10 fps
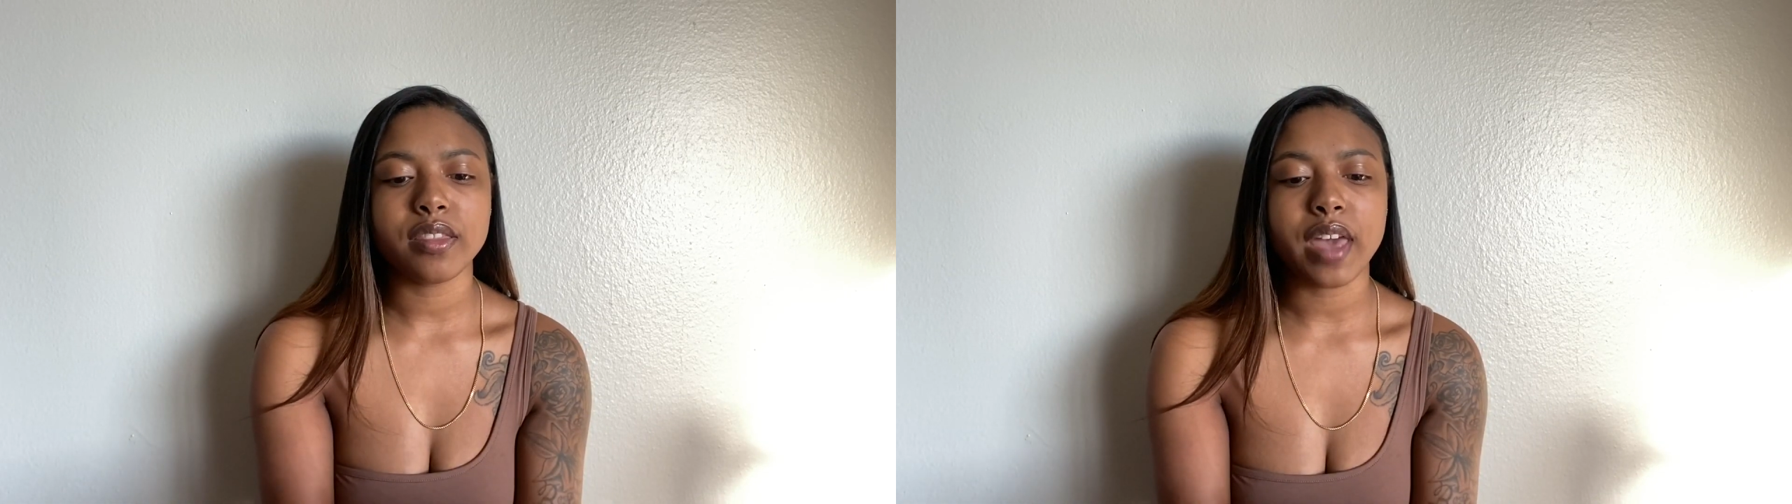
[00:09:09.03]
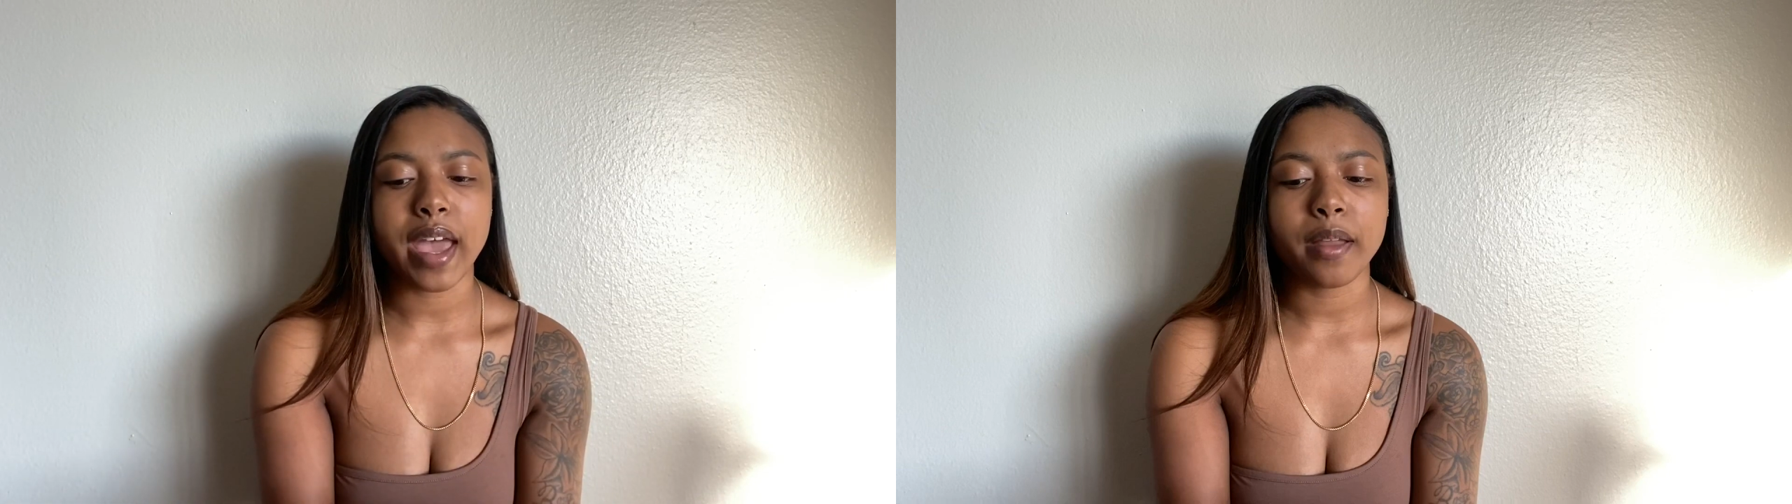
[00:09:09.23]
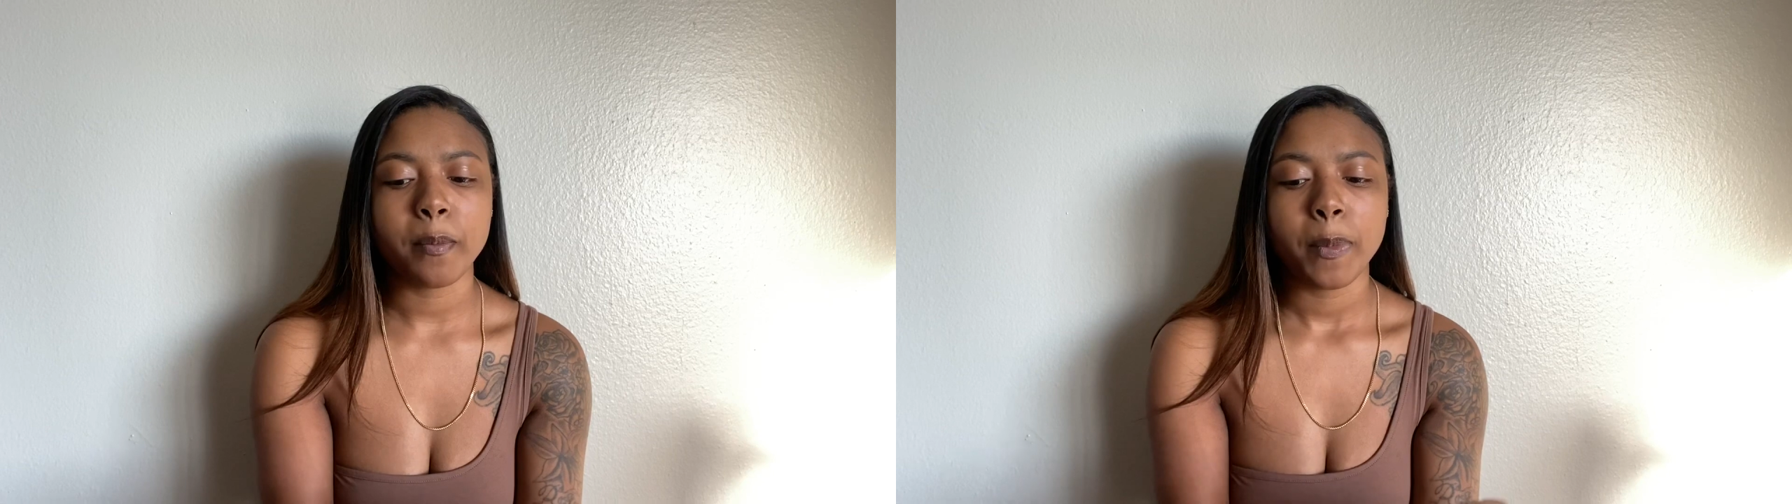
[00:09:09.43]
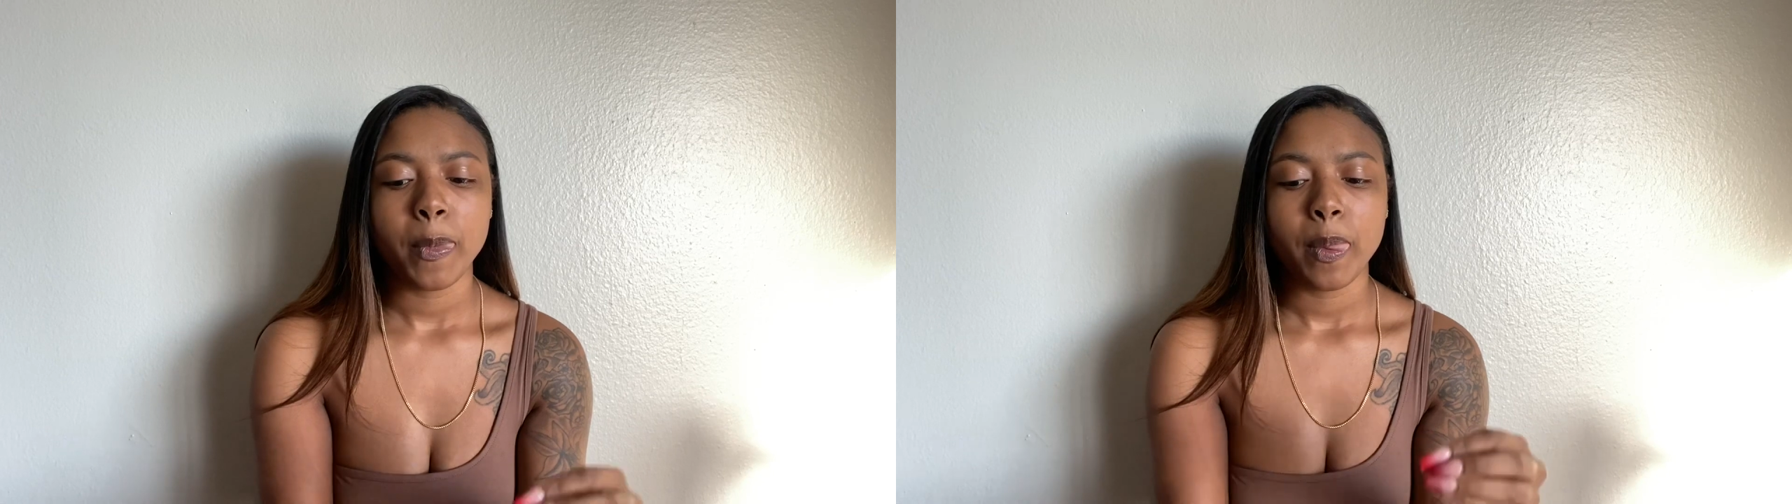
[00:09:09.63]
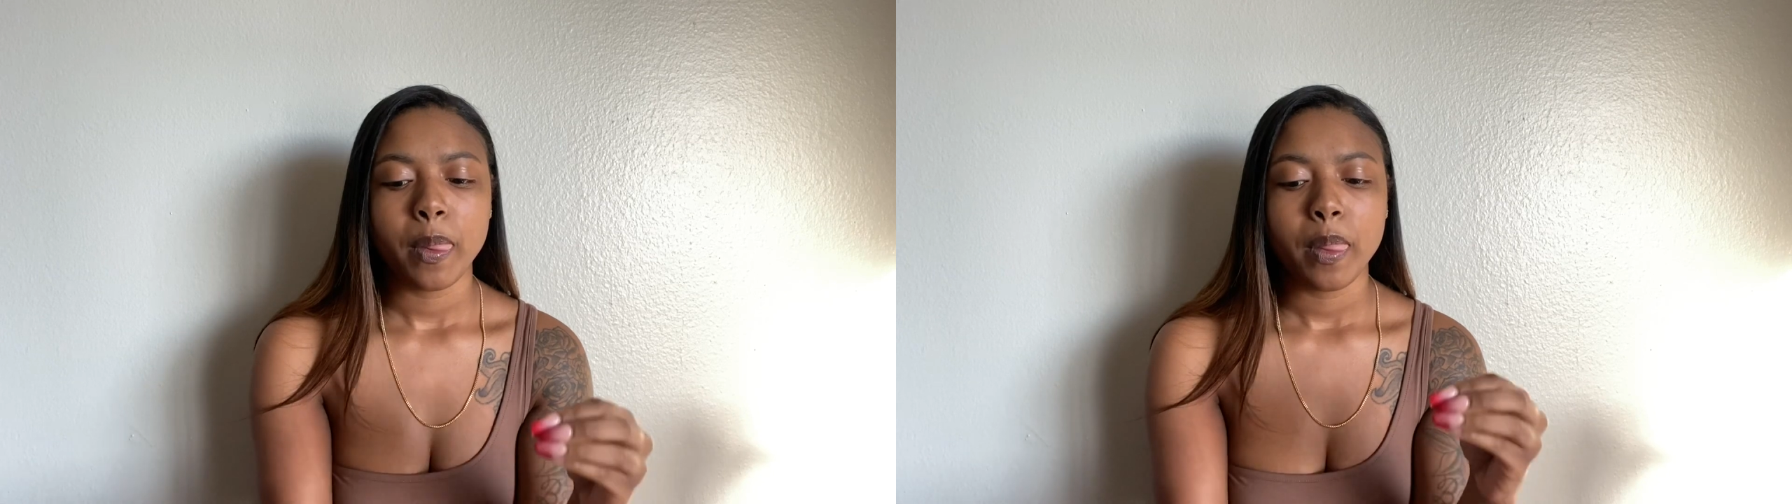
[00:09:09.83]
that
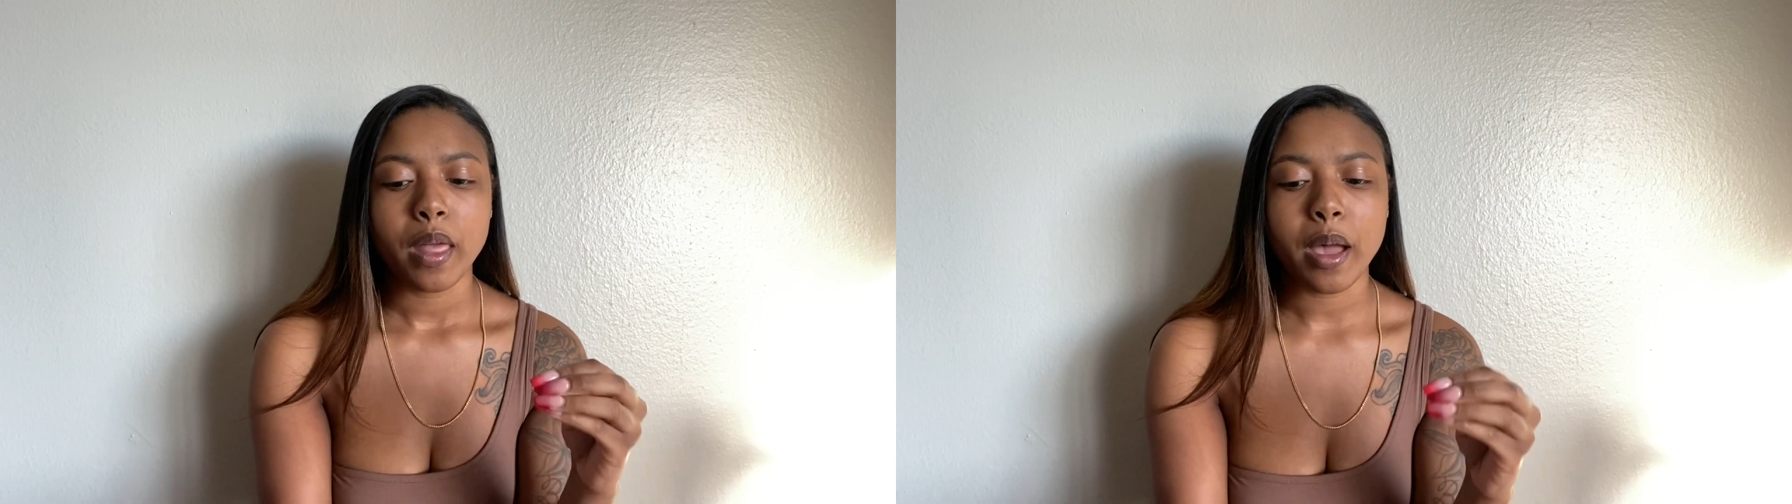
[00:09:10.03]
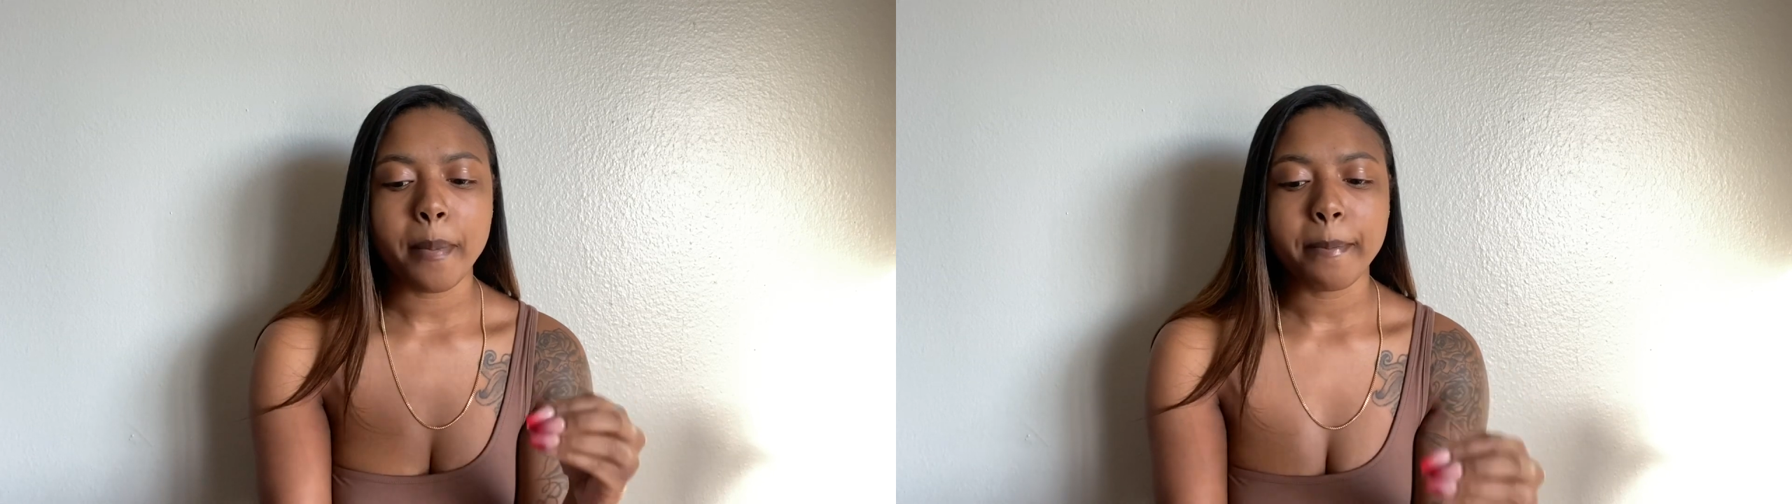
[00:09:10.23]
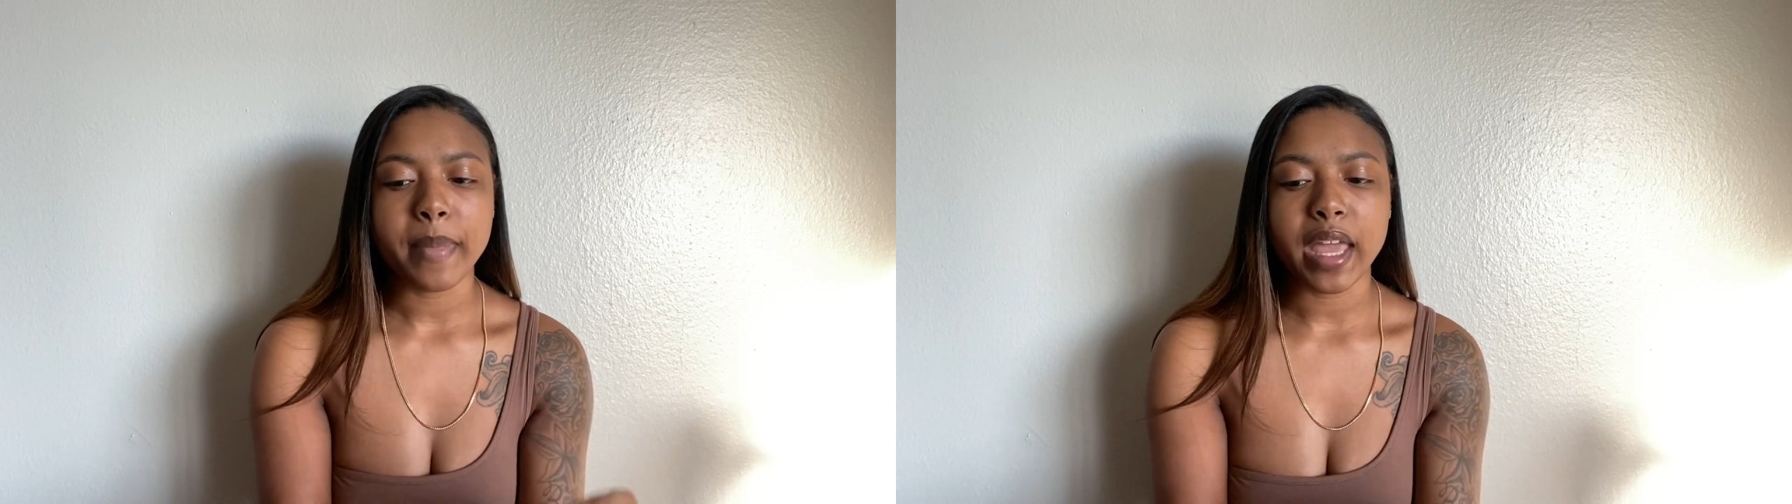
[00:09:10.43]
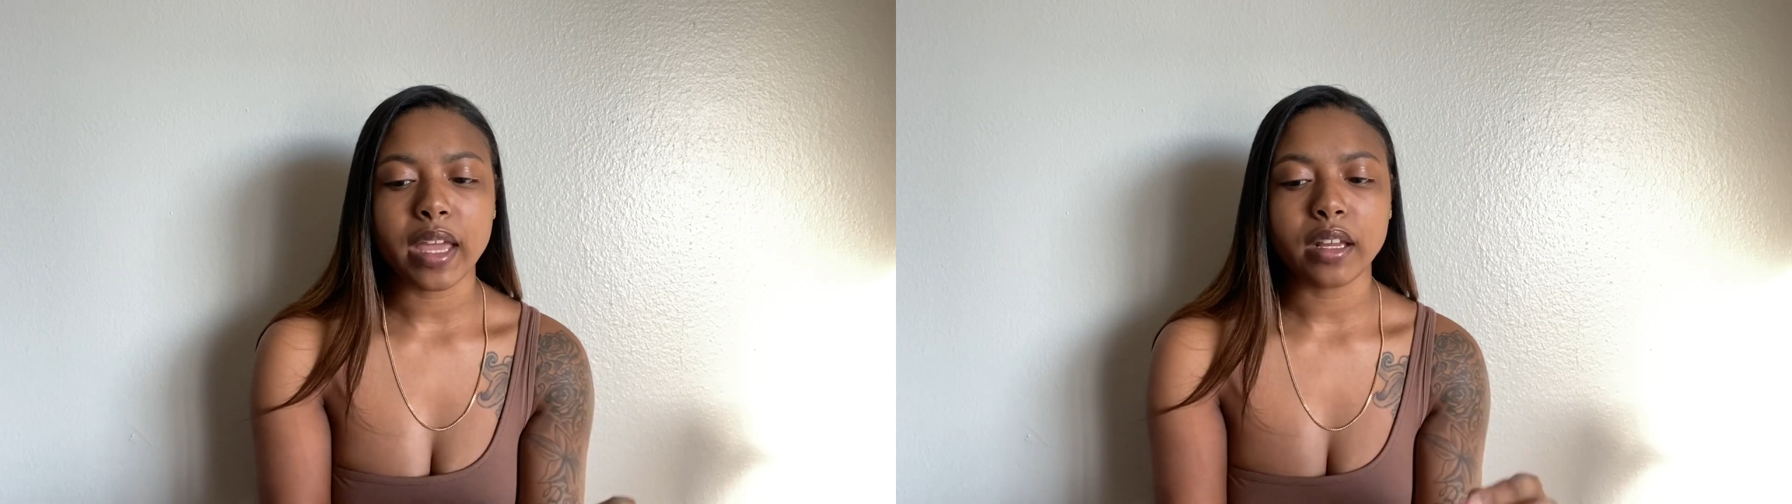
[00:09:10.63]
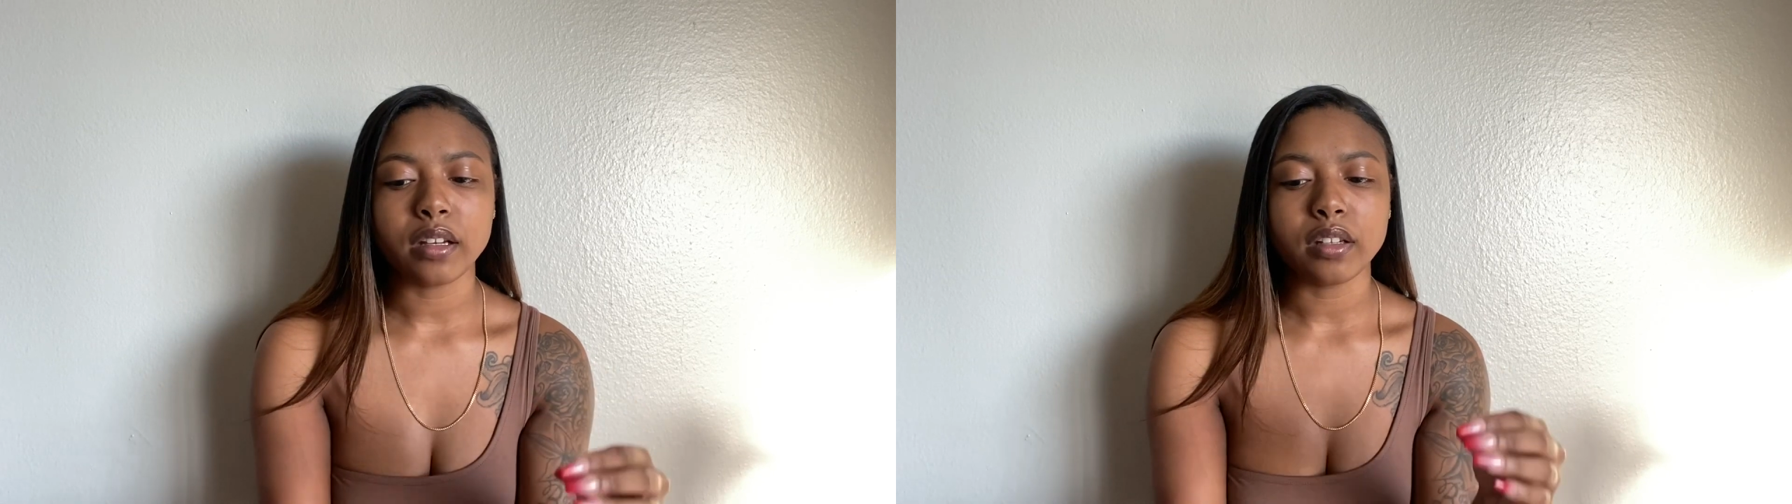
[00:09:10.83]
a
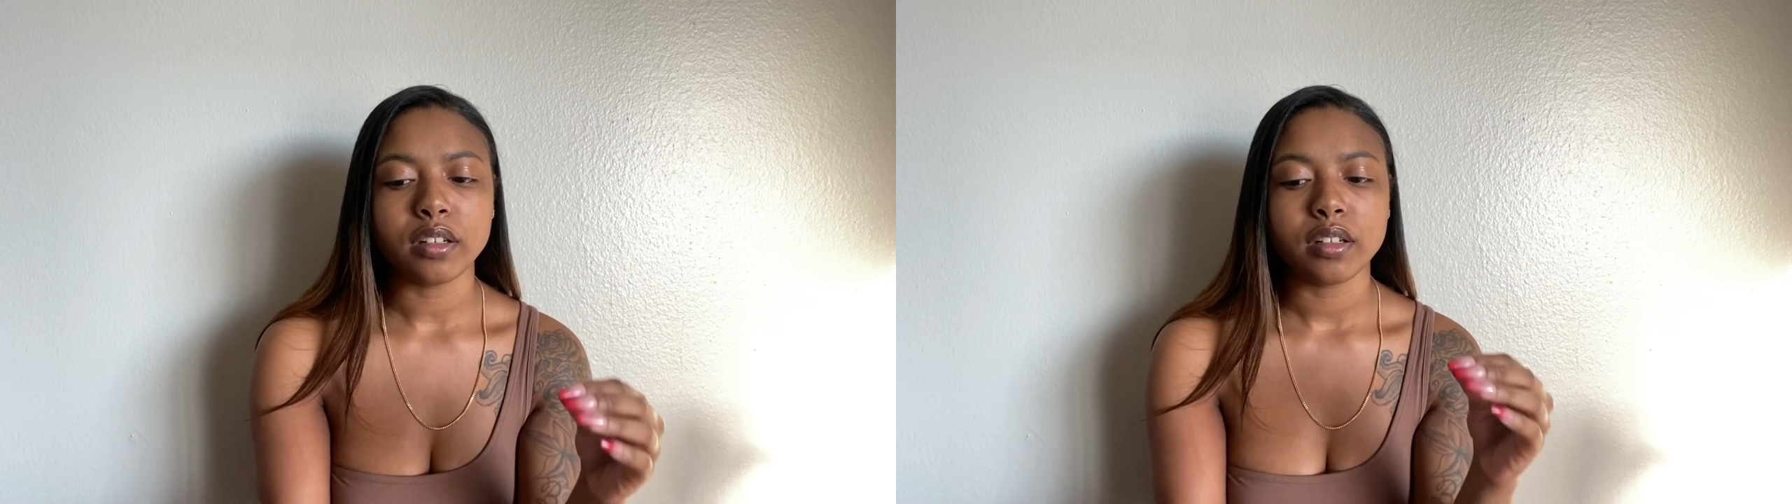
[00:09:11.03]
man